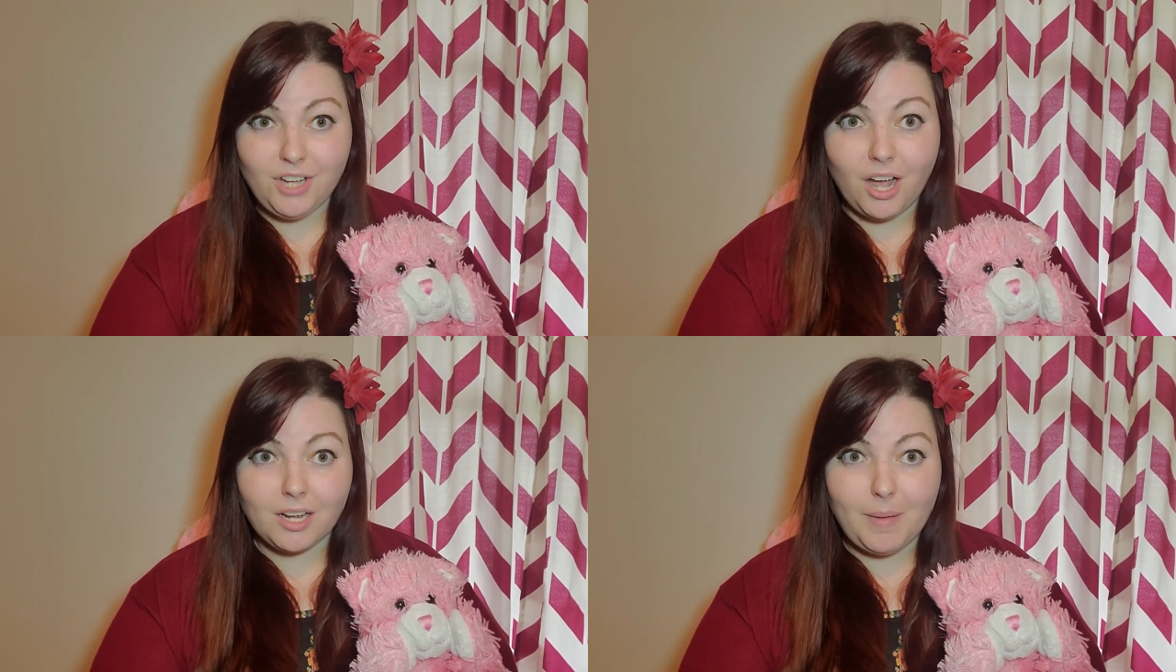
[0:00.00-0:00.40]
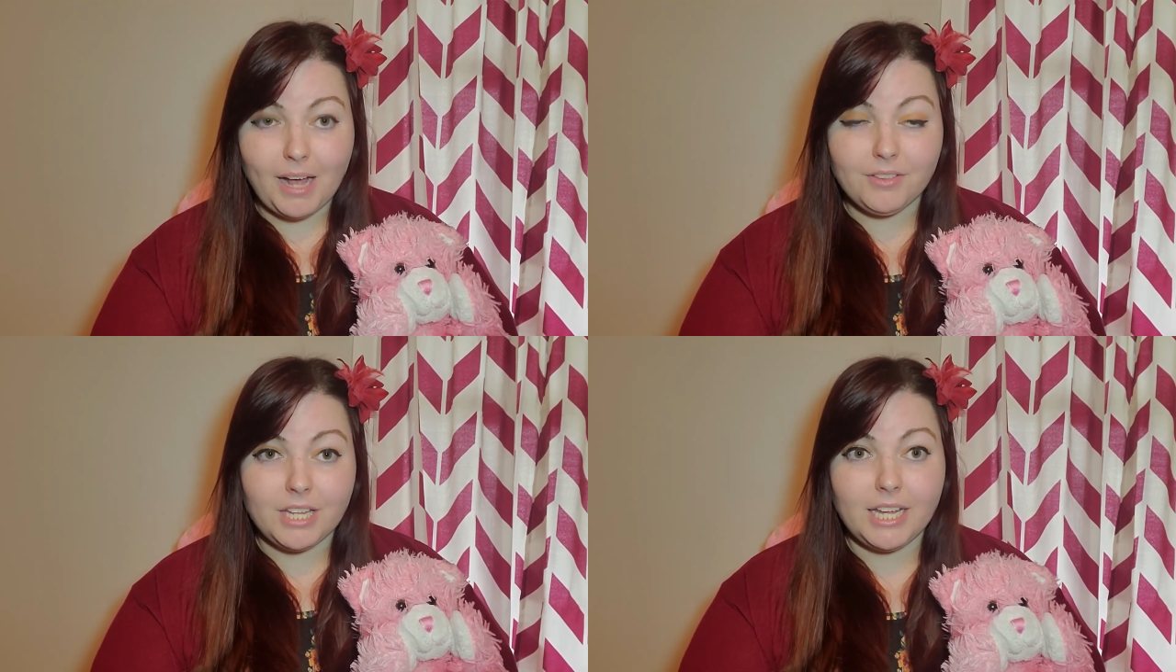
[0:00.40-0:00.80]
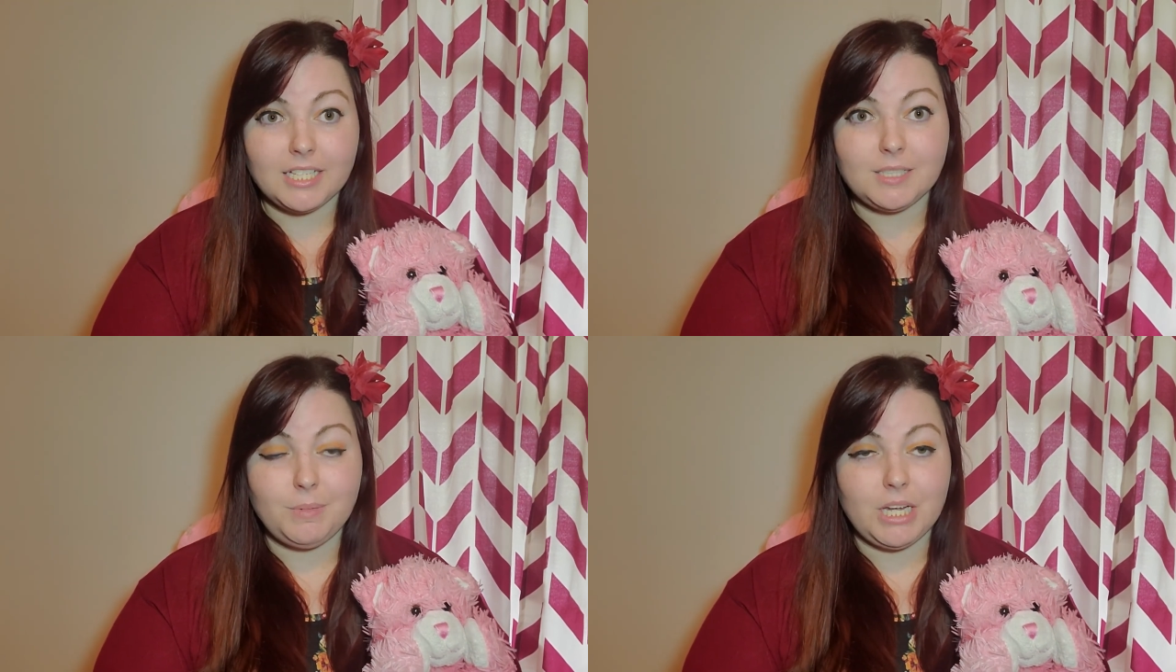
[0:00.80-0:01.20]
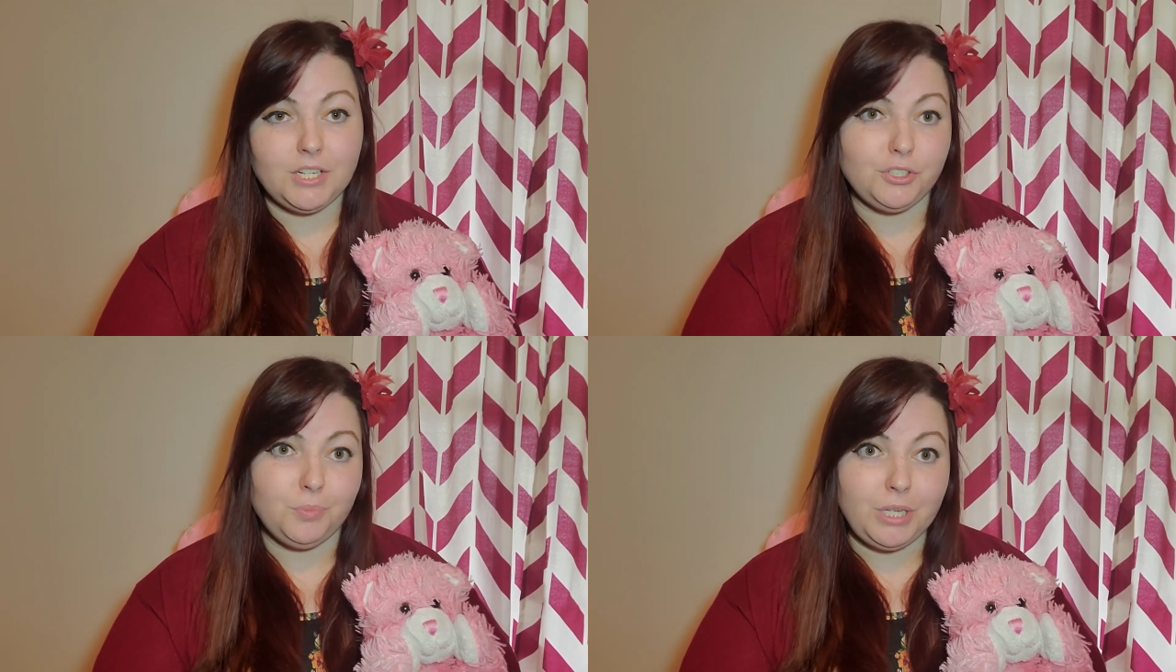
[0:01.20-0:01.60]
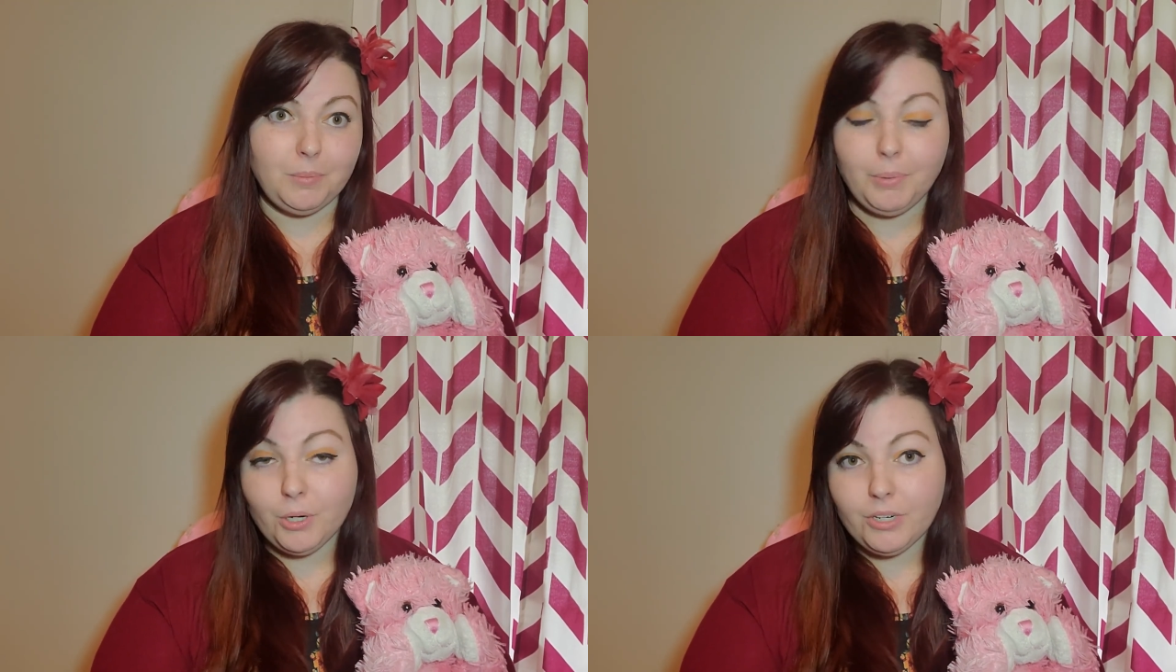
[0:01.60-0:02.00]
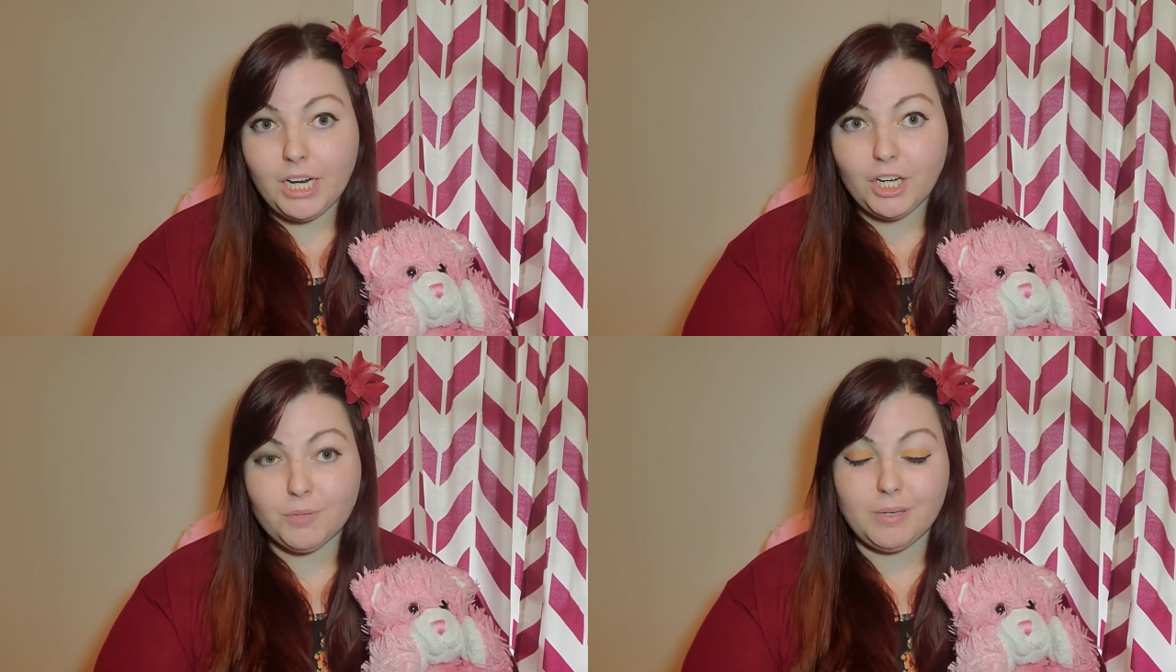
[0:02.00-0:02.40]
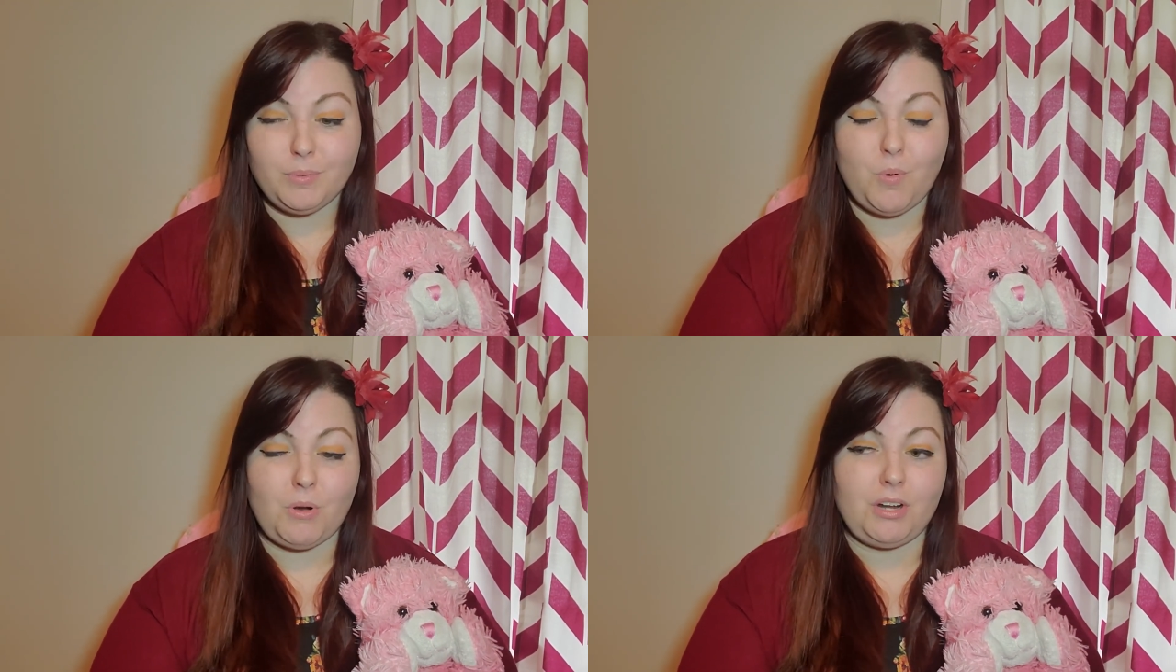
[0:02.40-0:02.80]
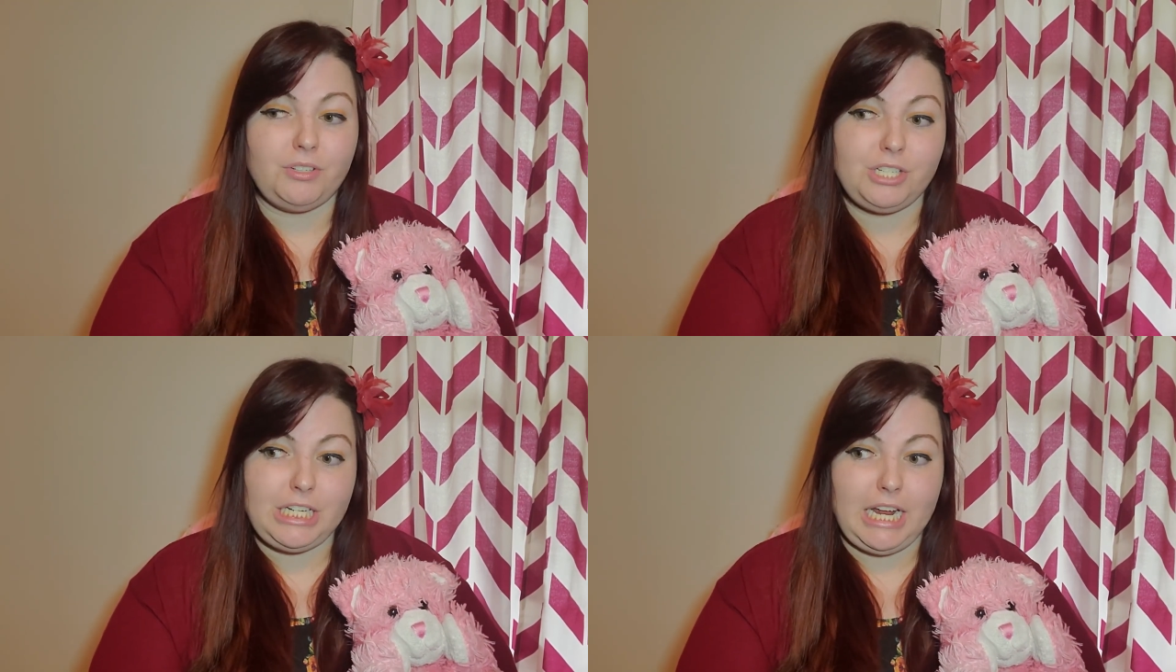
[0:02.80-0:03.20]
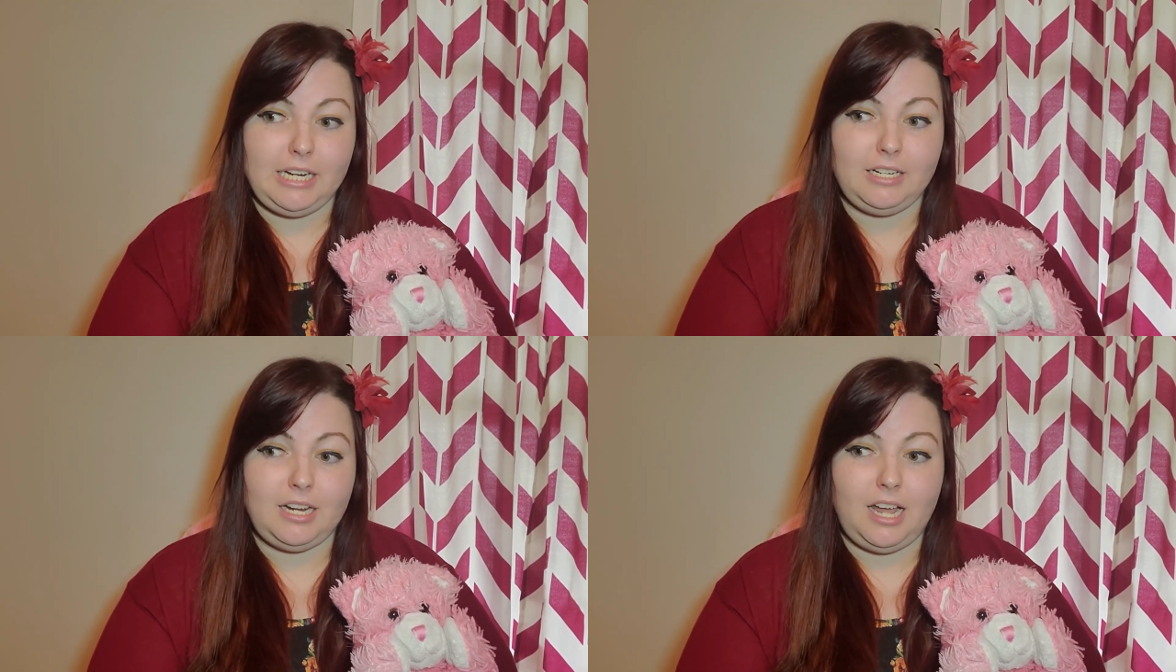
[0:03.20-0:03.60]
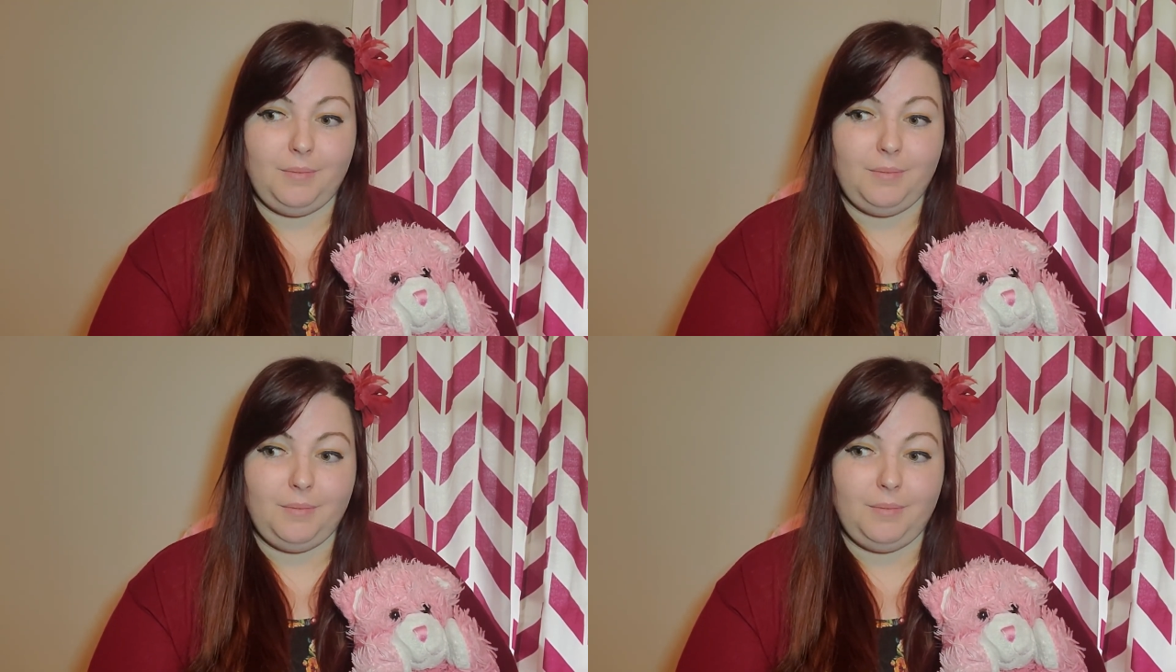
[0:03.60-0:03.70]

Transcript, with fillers: talk about things because you'll be a burden or people won't understand,